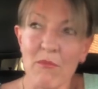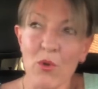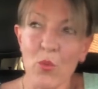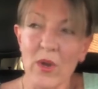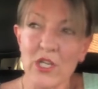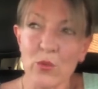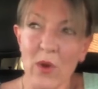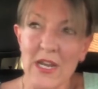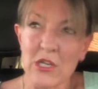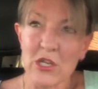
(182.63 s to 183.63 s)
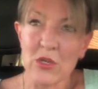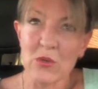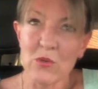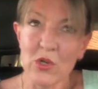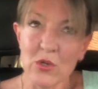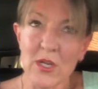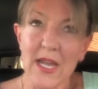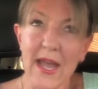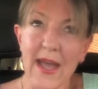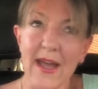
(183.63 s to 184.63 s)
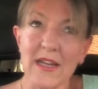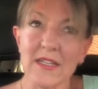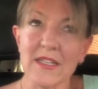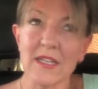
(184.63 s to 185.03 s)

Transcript: which when you look at